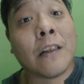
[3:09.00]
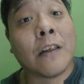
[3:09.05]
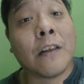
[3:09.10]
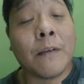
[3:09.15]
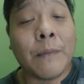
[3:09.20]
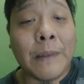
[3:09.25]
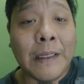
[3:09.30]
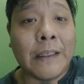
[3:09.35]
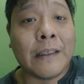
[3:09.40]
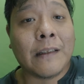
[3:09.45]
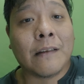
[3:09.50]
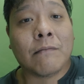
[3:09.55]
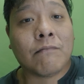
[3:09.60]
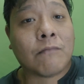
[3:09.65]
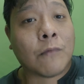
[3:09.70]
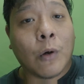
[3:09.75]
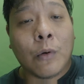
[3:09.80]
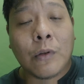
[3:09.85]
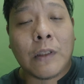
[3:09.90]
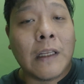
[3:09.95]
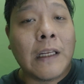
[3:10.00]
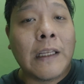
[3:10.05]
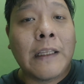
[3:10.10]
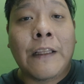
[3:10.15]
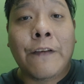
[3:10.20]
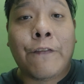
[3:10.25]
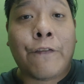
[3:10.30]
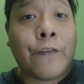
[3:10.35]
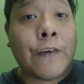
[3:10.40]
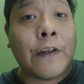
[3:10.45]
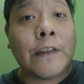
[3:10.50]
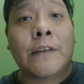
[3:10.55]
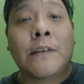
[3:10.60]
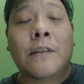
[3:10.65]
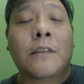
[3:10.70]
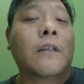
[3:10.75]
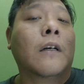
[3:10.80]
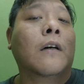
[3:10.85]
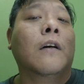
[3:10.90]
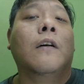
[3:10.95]
gonna be totally
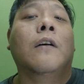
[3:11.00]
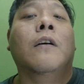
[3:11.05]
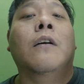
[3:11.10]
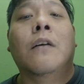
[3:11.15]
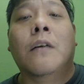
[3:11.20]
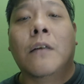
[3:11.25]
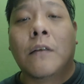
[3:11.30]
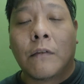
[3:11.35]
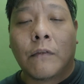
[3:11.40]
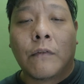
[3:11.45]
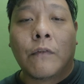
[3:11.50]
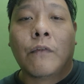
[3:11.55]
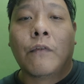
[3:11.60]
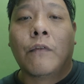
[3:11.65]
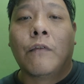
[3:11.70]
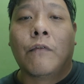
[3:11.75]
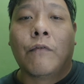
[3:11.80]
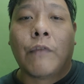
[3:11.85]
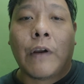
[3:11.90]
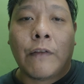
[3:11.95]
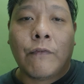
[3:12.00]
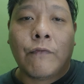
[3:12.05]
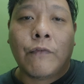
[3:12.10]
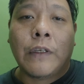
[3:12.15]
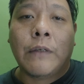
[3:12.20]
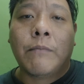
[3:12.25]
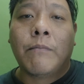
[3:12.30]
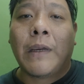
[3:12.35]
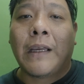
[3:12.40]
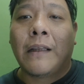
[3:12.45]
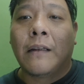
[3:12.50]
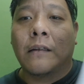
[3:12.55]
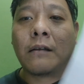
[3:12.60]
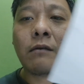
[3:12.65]
different when we make